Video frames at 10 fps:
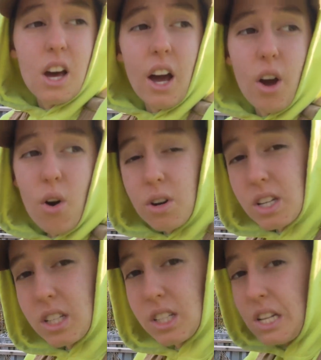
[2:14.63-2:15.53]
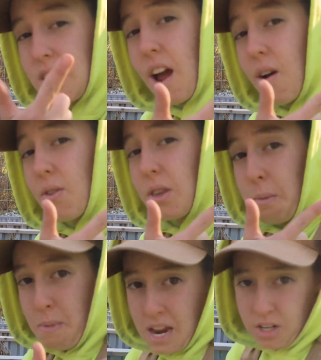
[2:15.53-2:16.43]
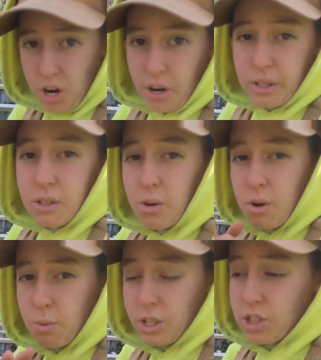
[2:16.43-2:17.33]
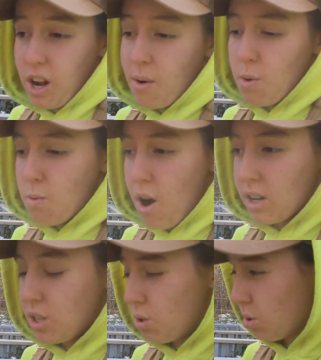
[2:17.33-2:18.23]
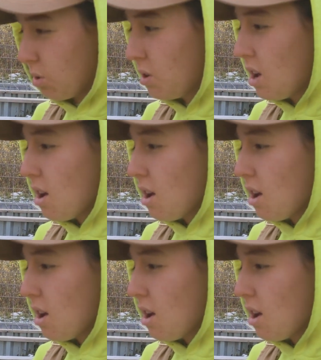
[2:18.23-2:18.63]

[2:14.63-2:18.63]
I already cleaned out the main garden, which I will walk you through,